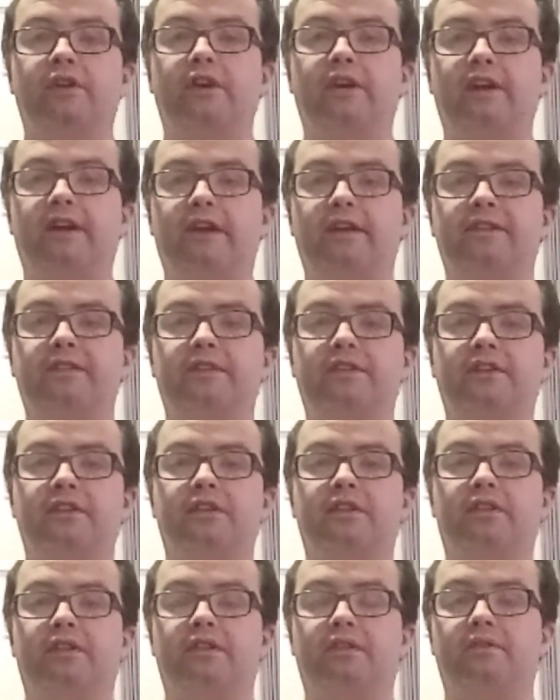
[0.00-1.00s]
and
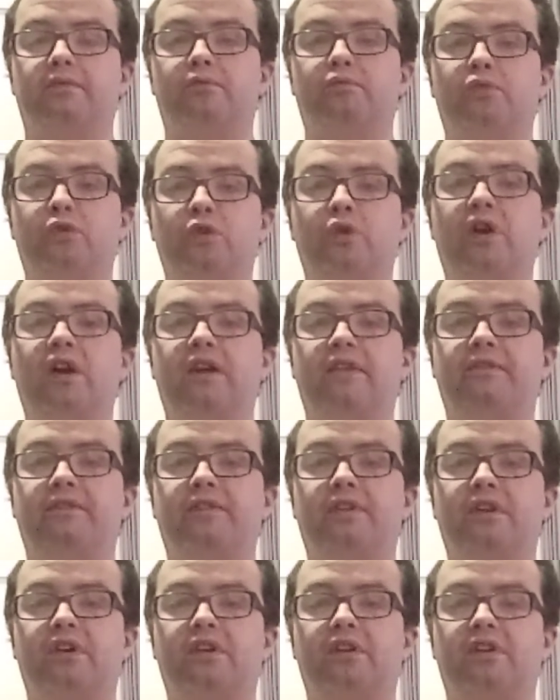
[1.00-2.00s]
we'll have
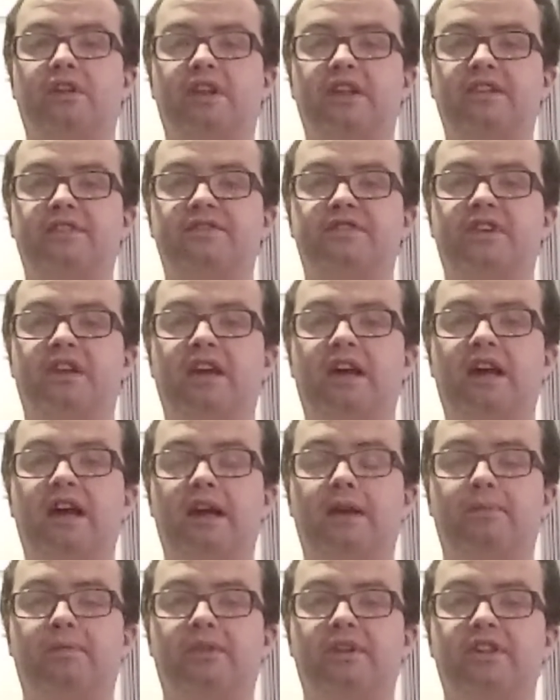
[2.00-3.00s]
our lives
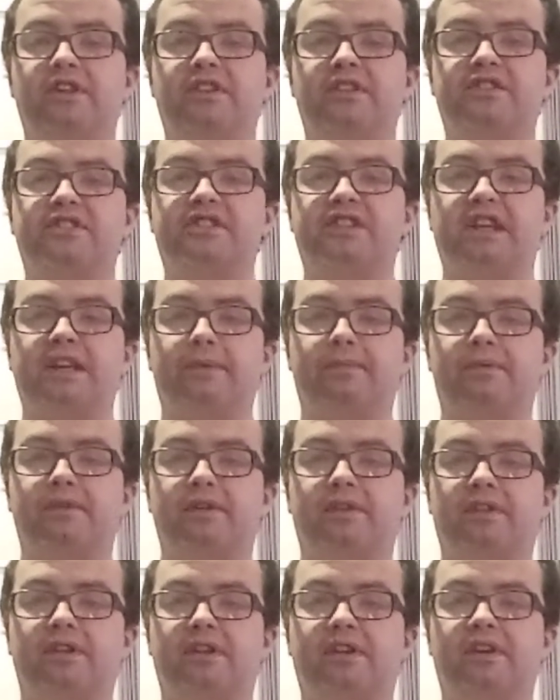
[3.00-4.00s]
happily,
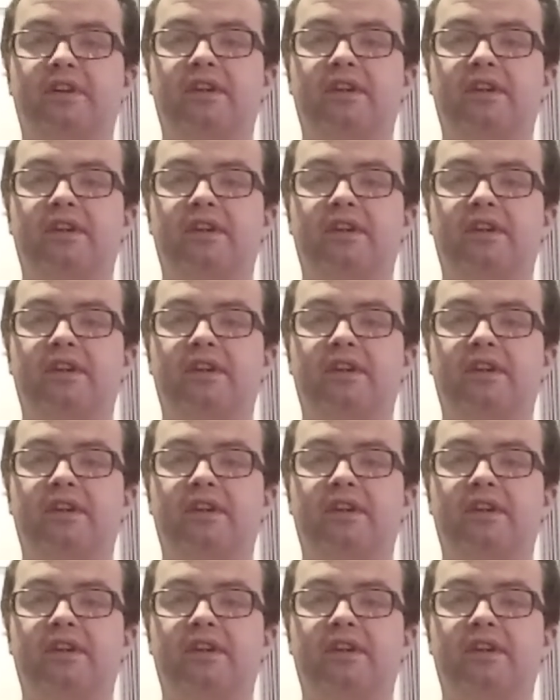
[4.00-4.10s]
separately,